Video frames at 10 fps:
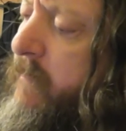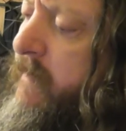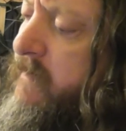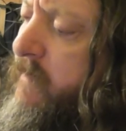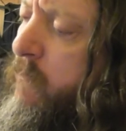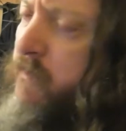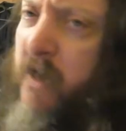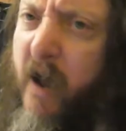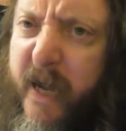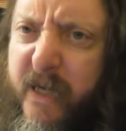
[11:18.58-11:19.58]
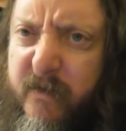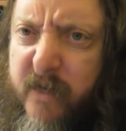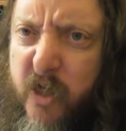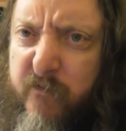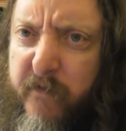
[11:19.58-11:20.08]
them, actually. They're called
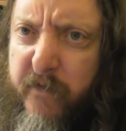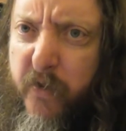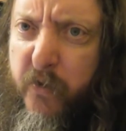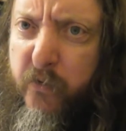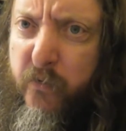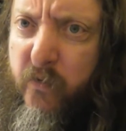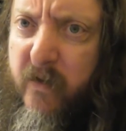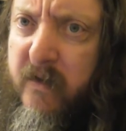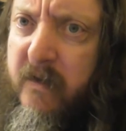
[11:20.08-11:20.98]
Titans Review.